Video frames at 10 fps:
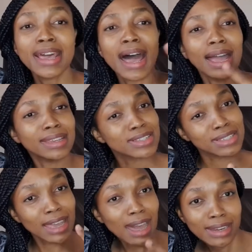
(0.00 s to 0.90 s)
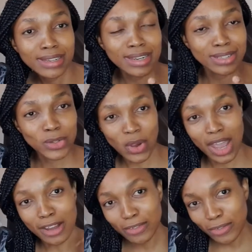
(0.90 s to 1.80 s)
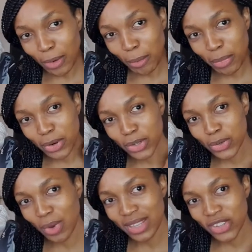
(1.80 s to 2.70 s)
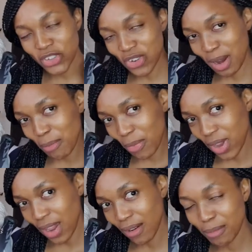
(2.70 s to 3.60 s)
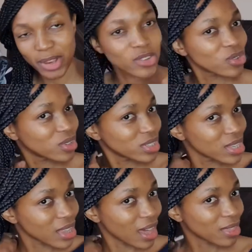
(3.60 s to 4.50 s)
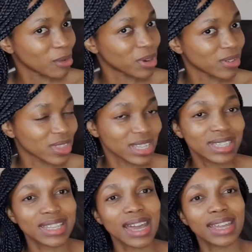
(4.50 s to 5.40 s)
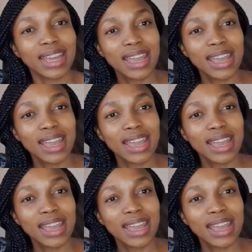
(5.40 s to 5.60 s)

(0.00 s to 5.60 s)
I just cut it into half, put one strap here on my shoulder, the other one on this side.